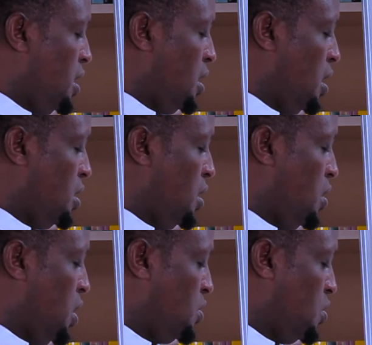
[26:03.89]
There
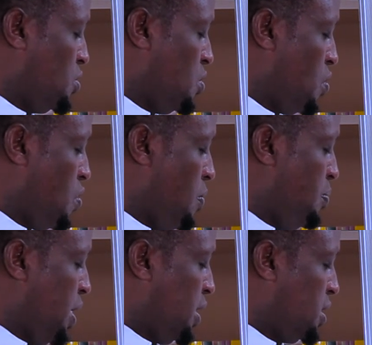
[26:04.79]
is also
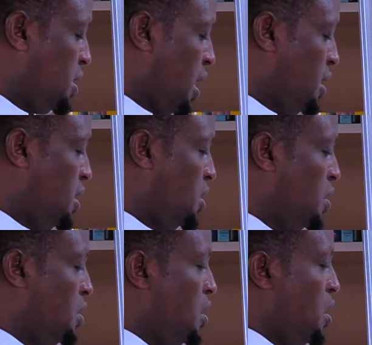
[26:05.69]
complex
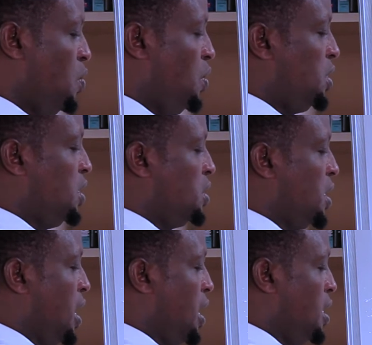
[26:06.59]
addition, which is
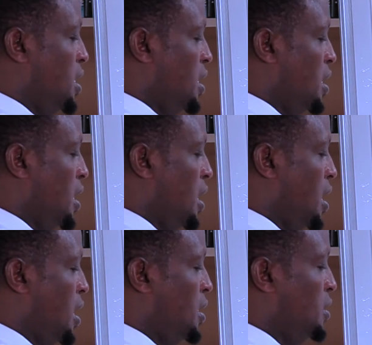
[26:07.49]
n
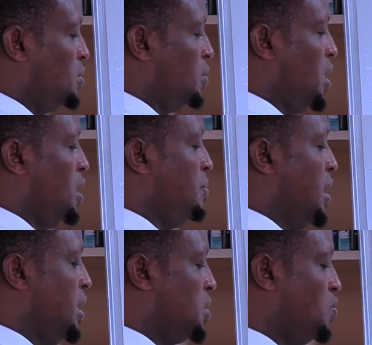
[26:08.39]
into n
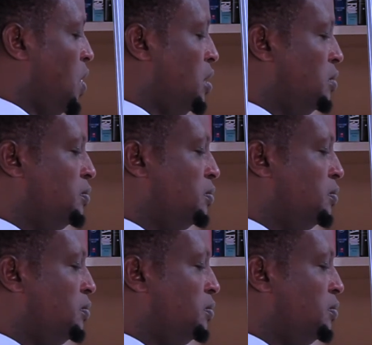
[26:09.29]
minus 1.